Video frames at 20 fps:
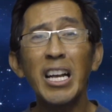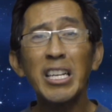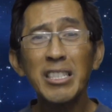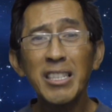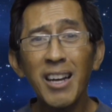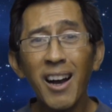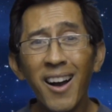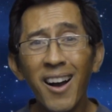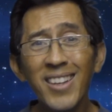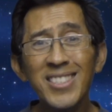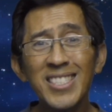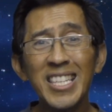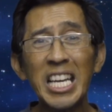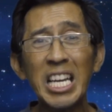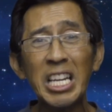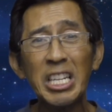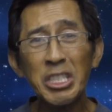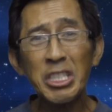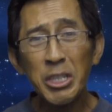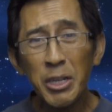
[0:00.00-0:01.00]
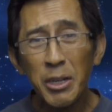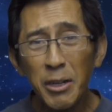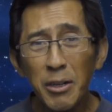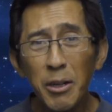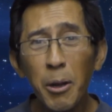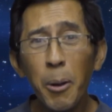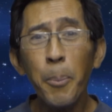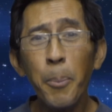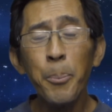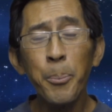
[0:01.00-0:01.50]
God's
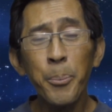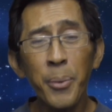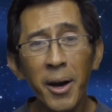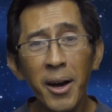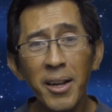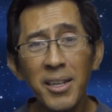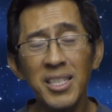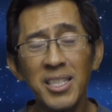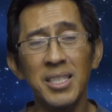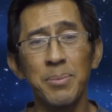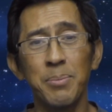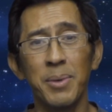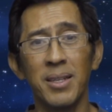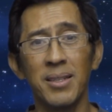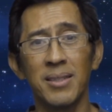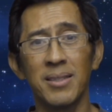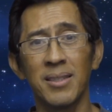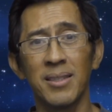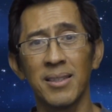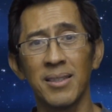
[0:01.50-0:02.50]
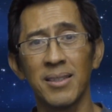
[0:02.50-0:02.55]
eternal punishment.